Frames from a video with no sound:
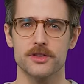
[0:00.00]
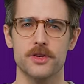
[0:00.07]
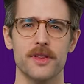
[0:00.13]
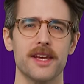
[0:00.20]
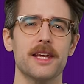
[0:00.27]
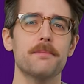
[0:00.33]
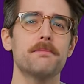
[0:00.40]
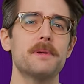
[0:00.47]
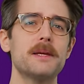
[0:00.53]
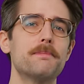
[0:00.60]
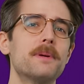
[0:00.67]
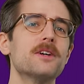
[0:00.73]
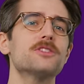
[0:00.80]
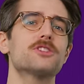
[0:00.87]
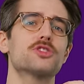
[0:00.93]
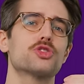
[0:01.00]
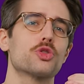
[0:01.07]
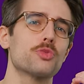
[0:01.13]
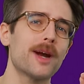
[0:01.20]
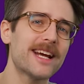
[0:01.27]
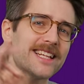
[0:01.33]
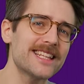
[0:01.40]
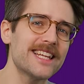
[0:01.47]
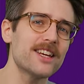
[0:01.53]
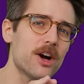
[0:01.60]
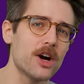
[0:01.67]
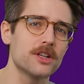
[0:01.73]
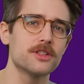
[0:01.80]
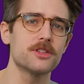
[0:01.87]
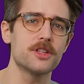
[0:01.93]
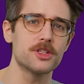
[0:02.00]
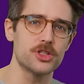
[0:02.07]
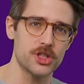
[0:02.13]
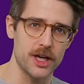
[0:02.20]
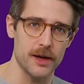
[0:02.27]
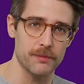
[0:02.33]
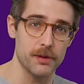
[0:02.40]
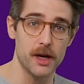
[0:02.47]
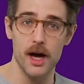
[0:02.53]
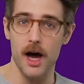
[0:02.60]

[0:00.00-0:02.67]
so they can be built directly onto the chip,